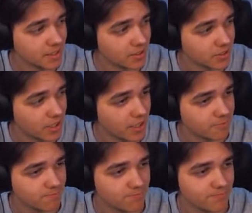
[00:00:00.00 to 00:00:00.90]
I'll say
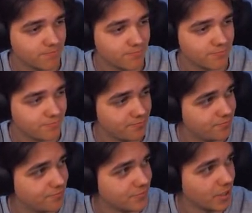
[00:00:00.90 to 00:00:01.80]
it.
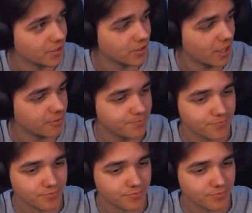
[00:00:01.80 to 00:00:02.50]
I'll say it.